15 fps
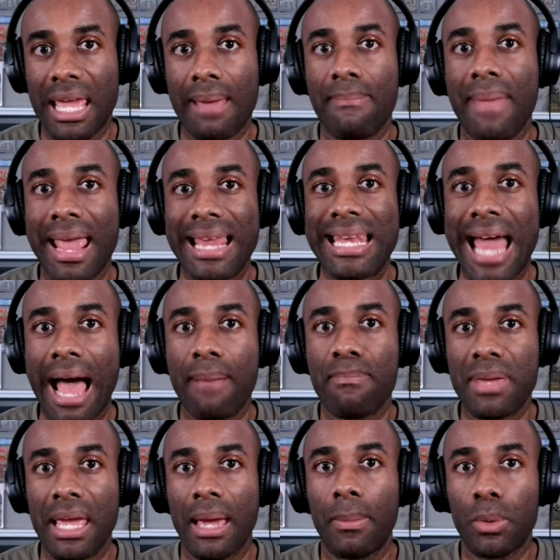They may
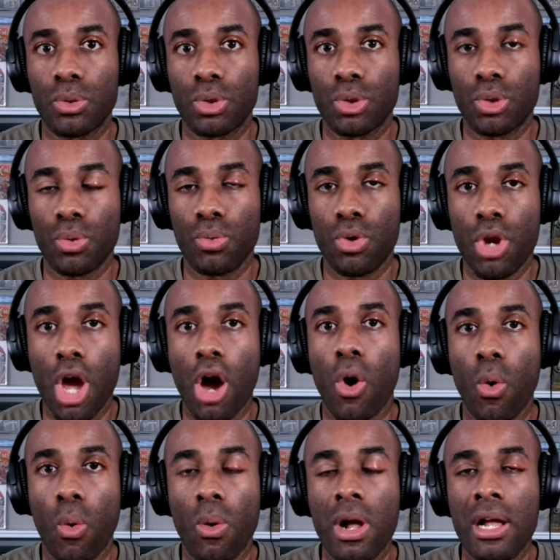not be able to
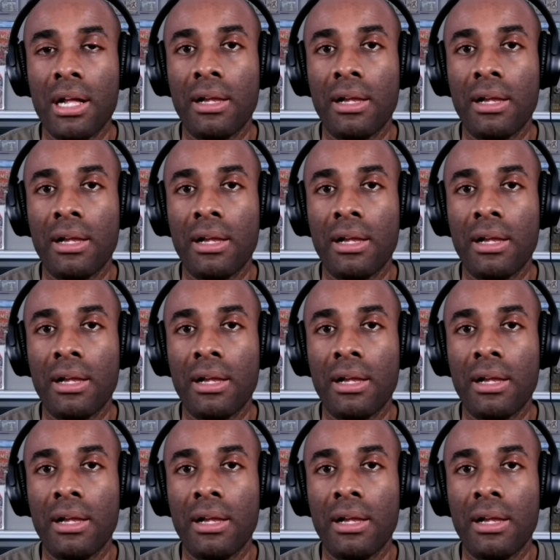know